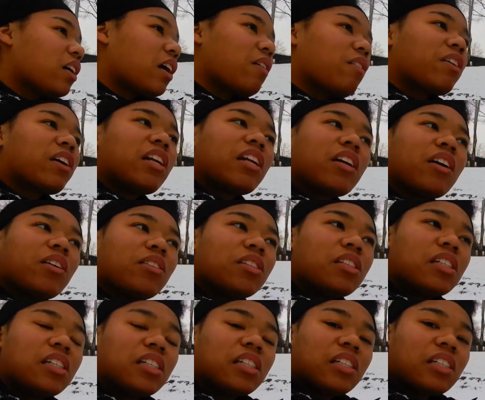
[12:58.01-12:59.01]
Okay, we're gonna go
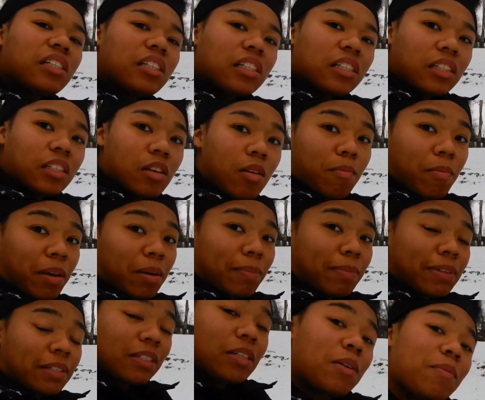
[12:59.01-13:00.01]
to this
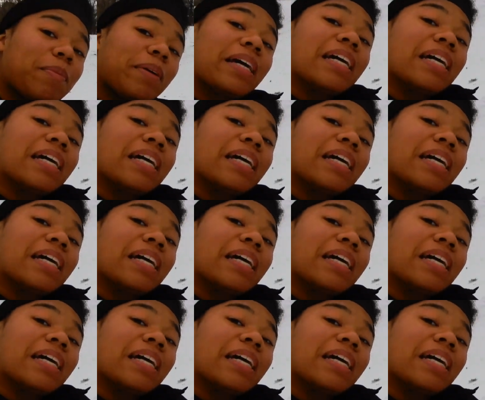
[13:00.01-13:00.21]
baby slope